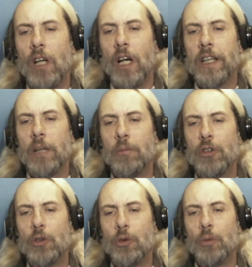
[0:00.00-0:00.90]
I came
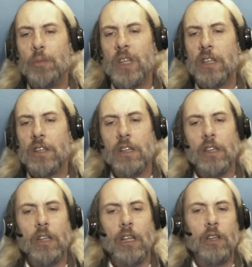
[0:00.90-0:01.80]
to meet
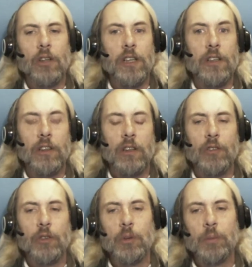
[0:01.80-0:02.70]
a great deal of
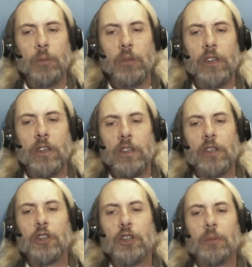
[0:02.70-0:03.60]
the Republican
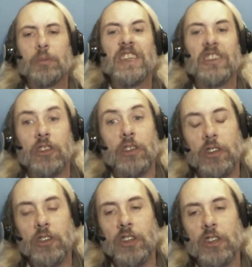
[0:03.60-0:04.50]
leadership that still
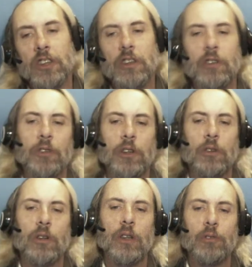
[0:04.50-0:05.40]
exists at the
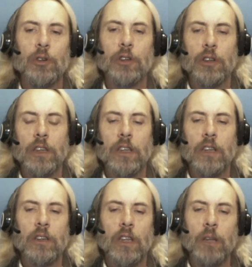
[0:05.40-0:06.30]
federal level during
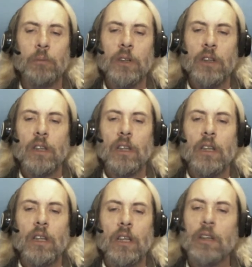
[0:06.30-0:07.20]
that time,
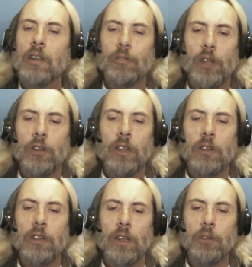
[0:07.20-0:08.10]
and I found
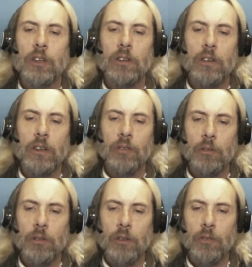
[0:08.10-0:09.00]
out that absolutely every
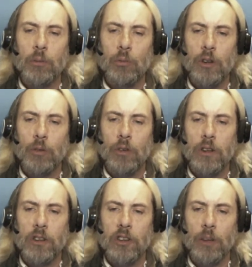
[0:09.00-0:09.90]
one of them, with
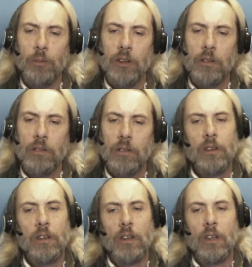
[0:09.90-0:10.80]
one exception,
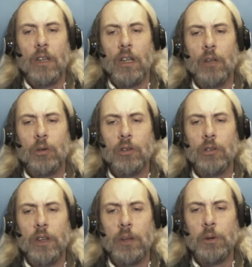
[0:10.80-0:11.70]
I
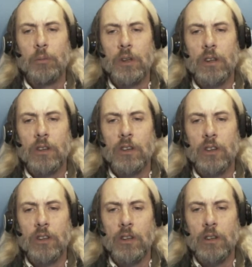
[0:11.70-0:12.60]
won't name him because his
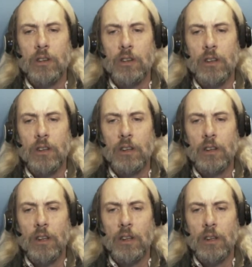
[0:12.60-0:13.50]
son is a
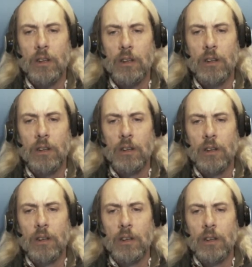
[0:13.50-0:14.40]
dick,
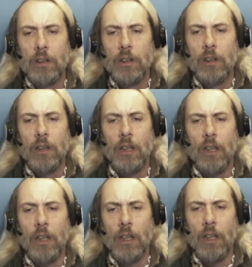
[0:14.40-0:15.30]

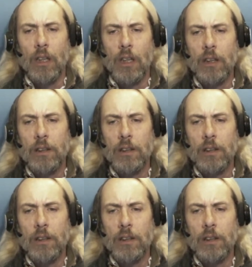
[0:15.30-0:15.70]
uh,